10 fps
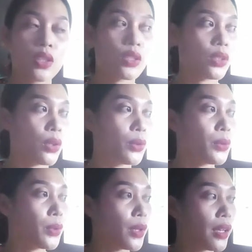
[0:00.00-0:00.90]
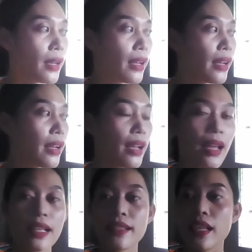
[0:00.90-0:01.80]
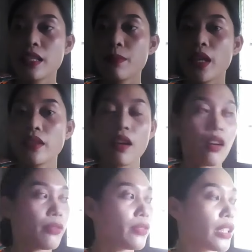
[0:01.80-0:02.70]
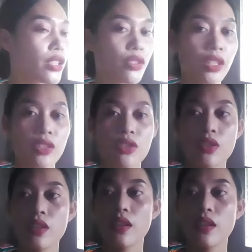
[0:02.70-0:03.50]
So, assessment of research.